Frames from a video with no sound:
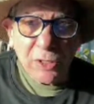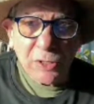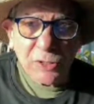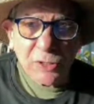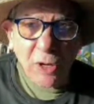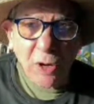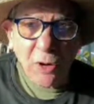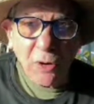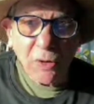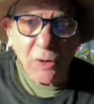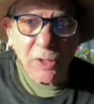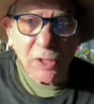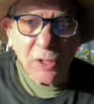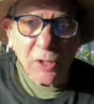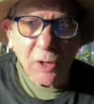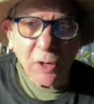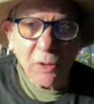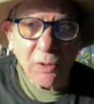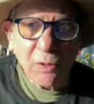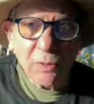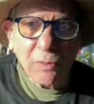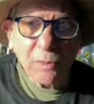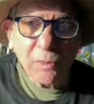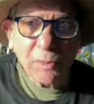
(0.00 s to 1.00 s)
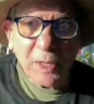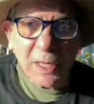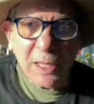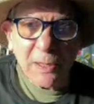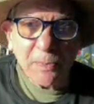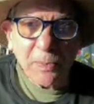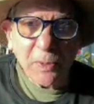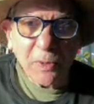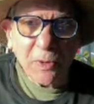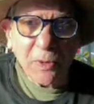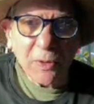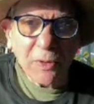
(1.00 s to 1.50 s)
So,
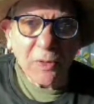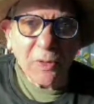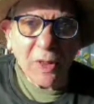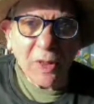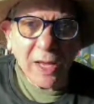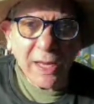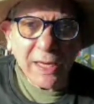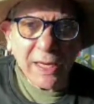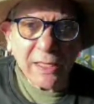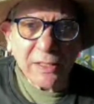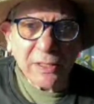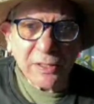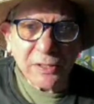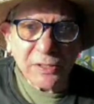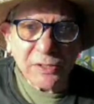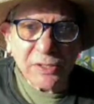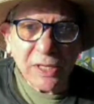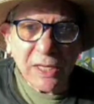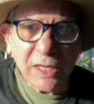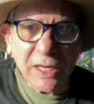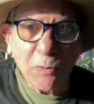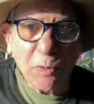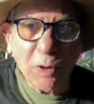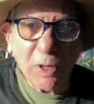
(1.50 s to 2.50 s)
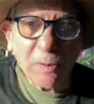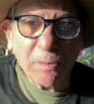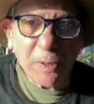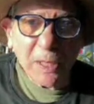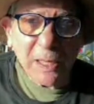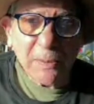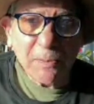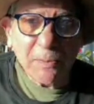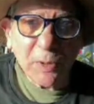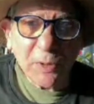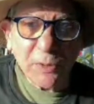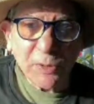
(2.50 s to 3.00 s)
people like to see what
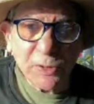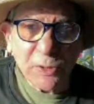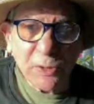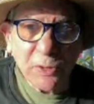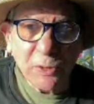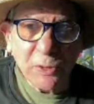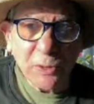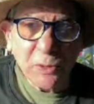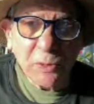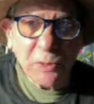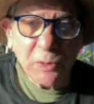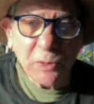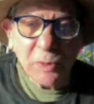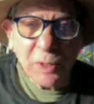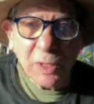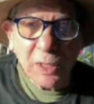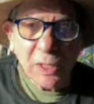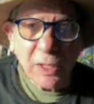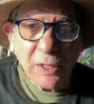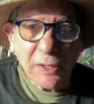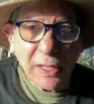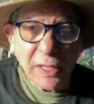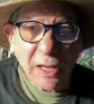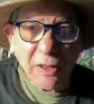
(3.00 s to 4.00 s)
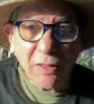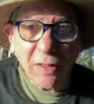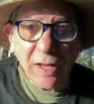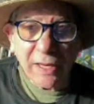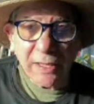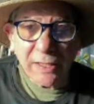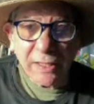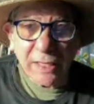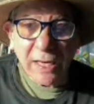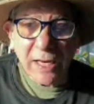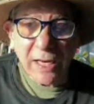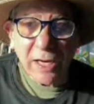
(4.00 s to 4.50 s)
people do. They
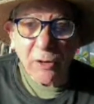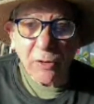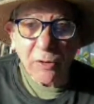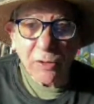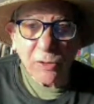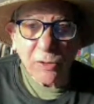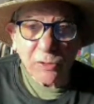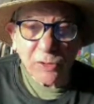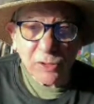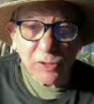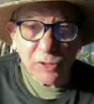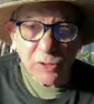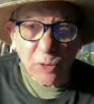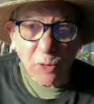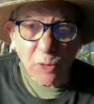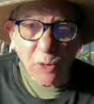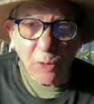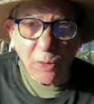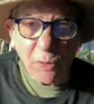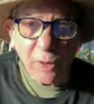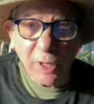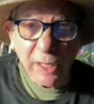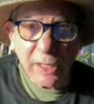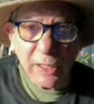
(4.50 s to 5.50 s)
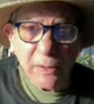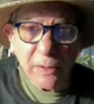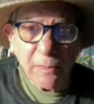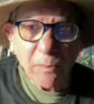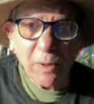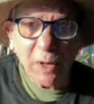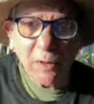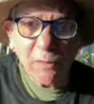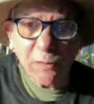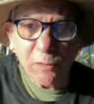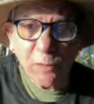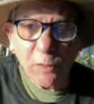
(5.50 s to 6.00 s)
like to hear your story.
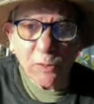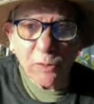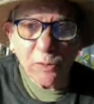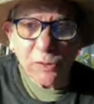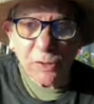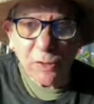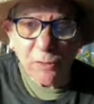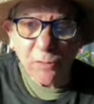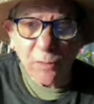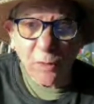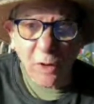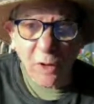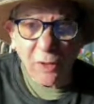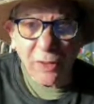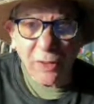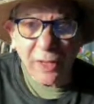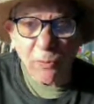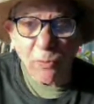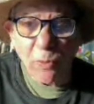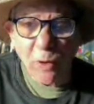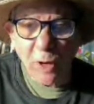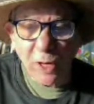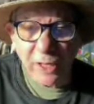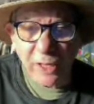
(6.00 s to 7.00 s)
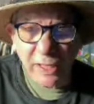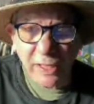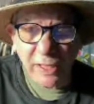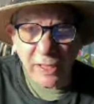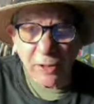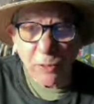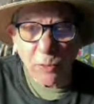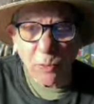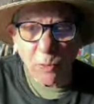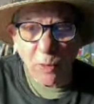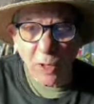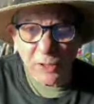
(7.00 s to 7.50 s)
But first of all, they want to
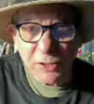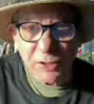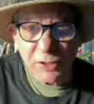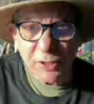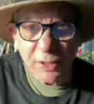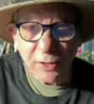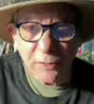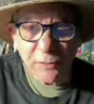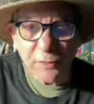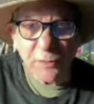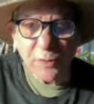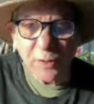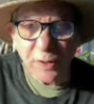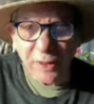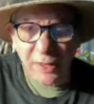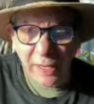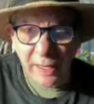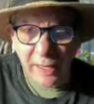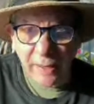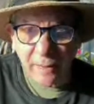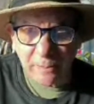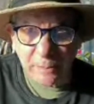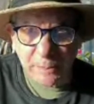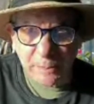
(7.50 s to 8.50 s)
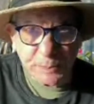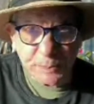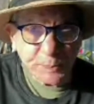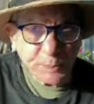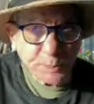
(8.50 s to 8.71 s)
hear what's in it for them.